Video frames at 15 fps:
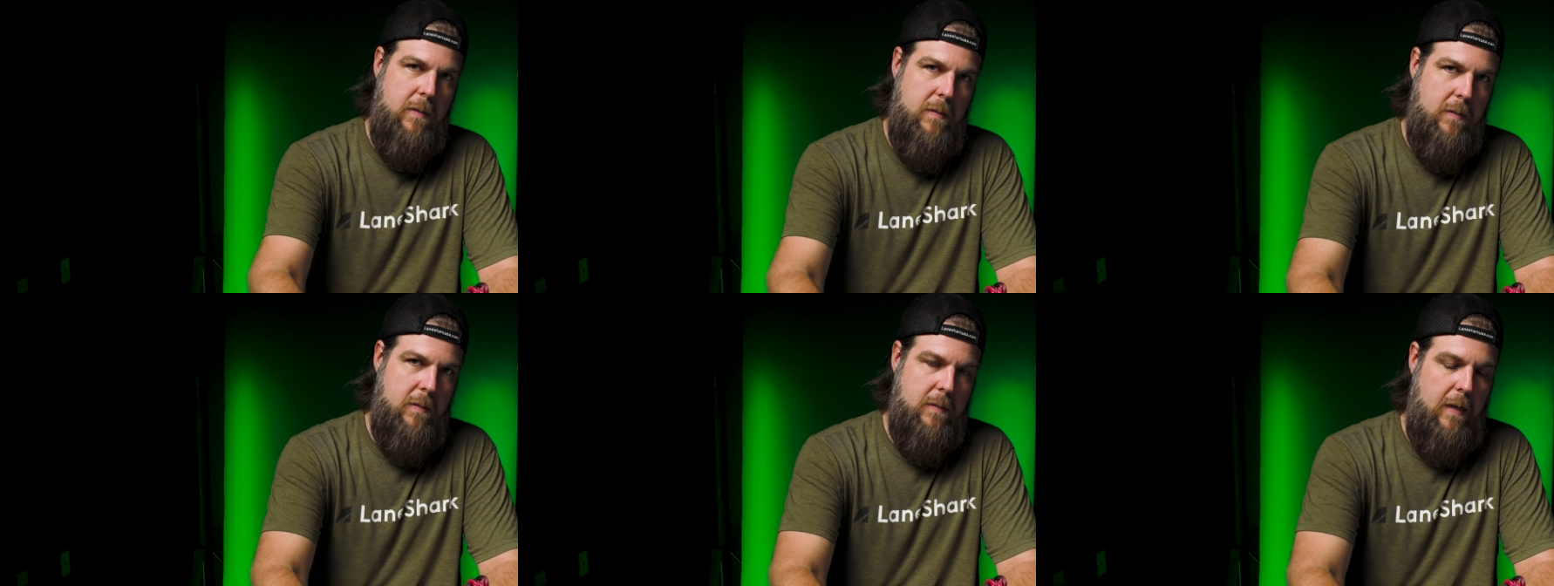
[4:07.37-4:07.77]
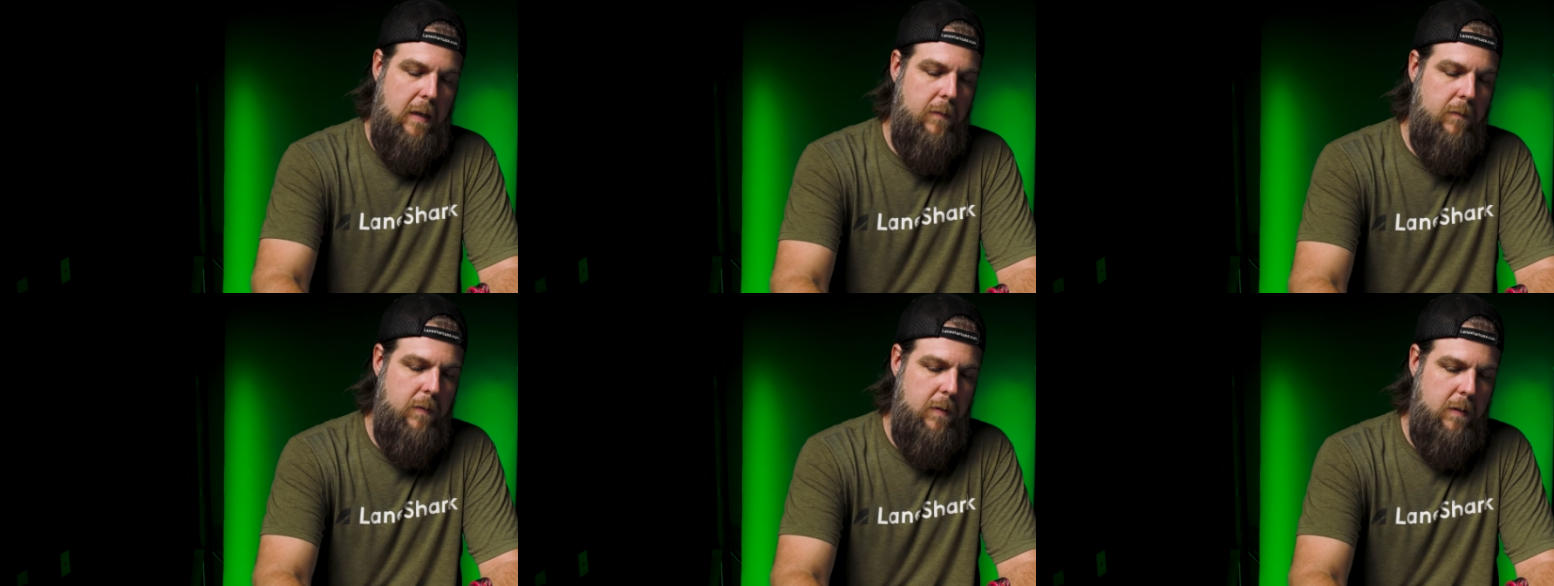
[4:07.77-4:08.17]
that's
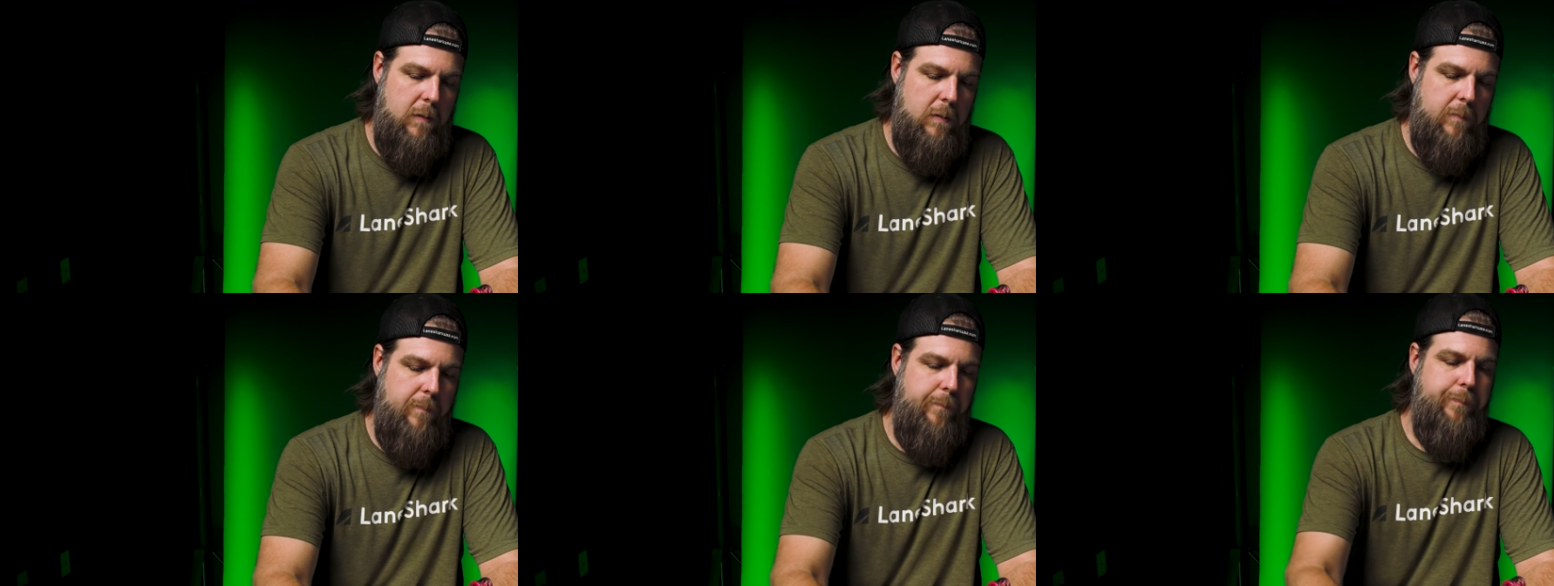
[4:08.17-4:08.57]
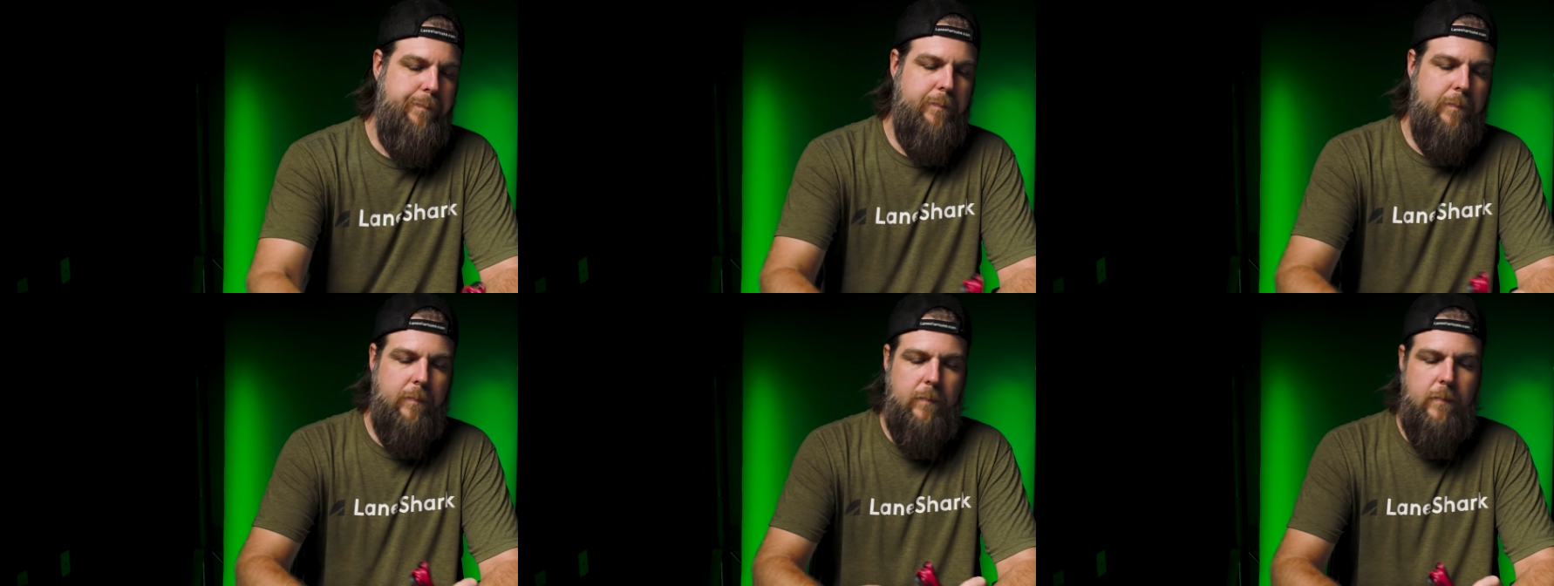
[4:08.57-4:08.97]
inside of this.
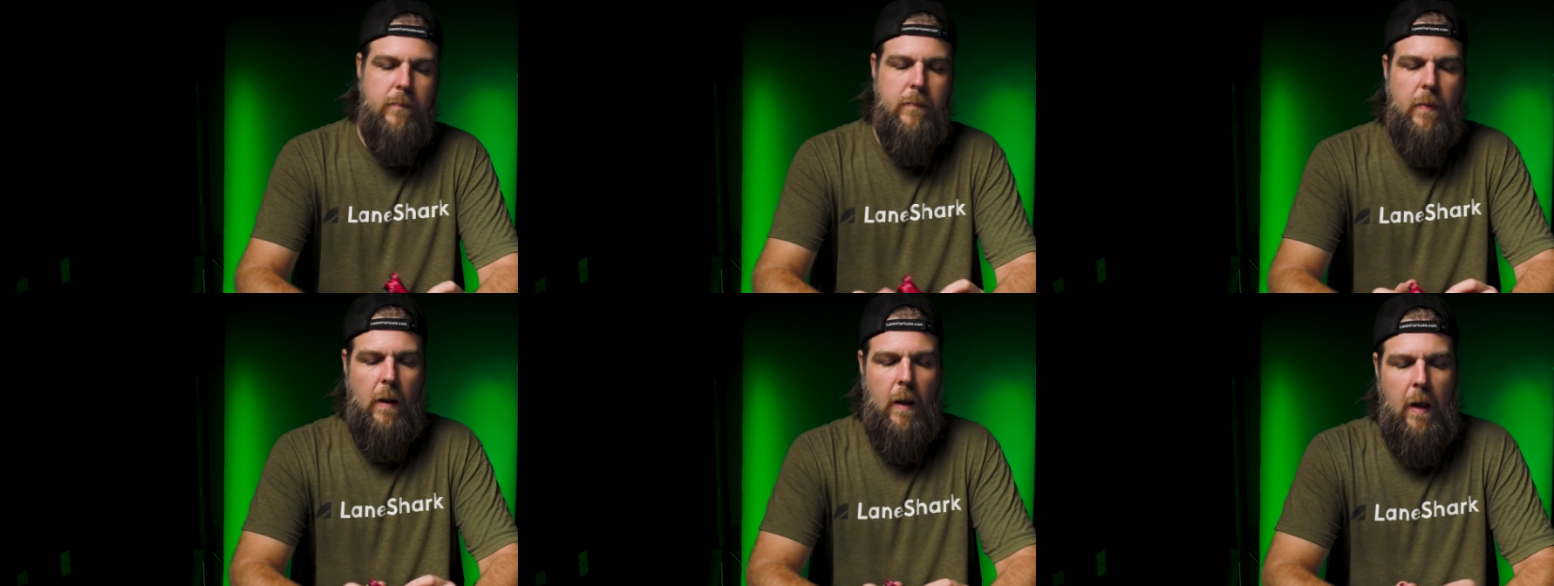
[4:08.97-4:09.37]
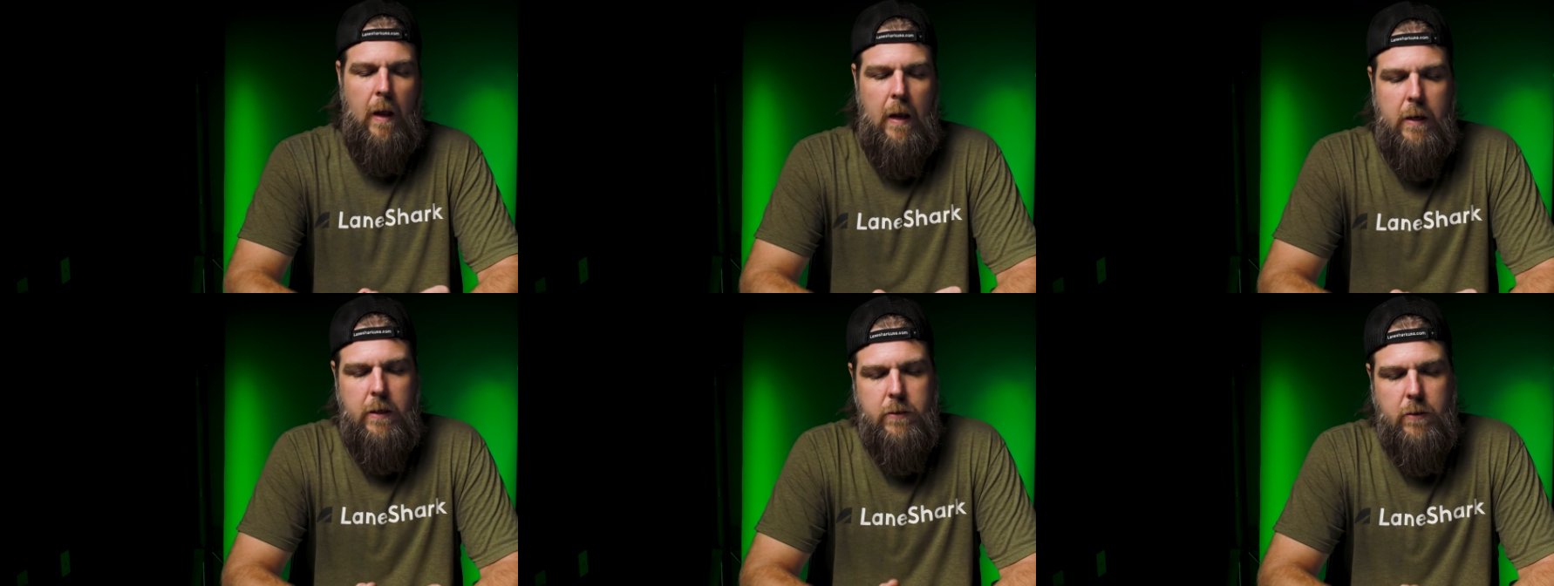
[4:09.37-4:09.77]

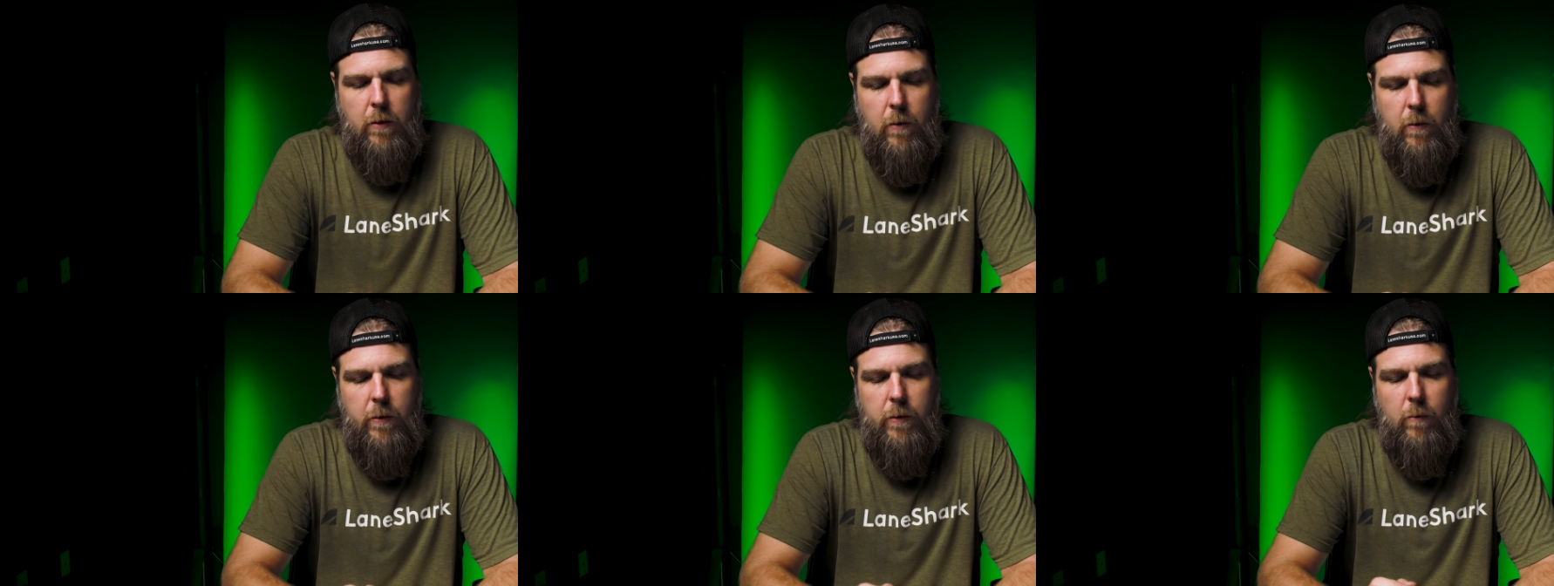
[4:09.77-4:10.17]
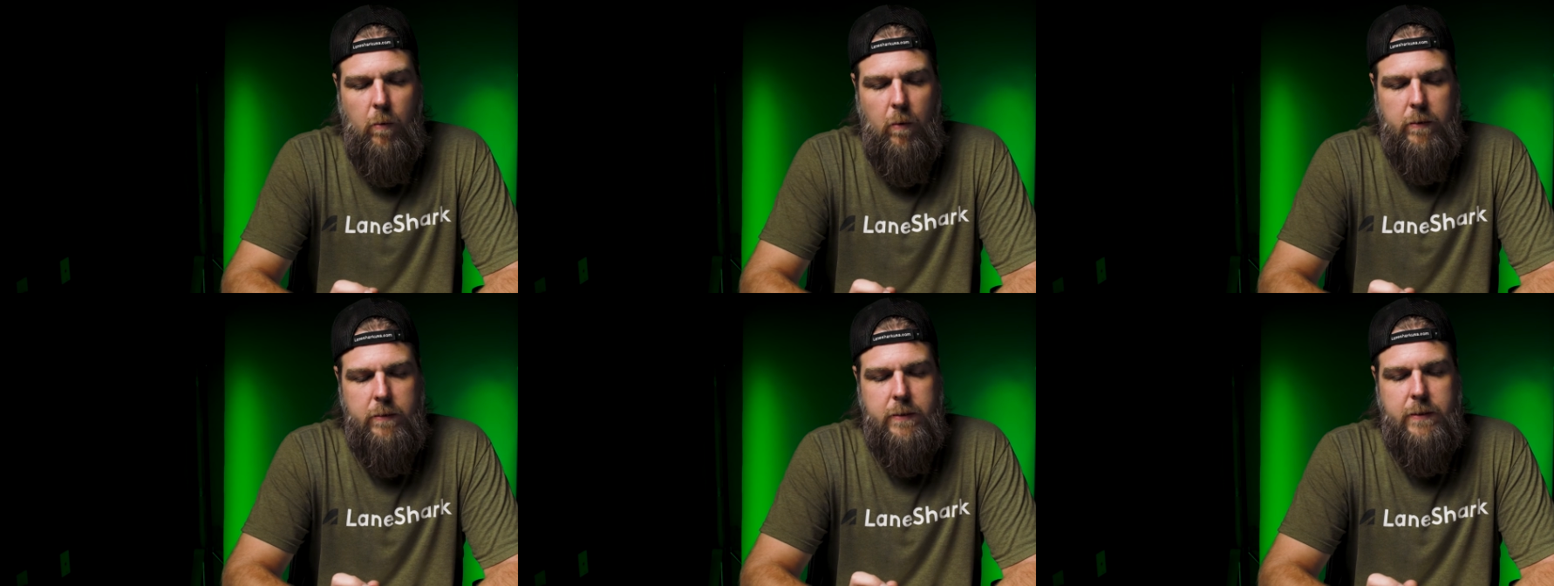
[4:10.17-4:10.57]
So you want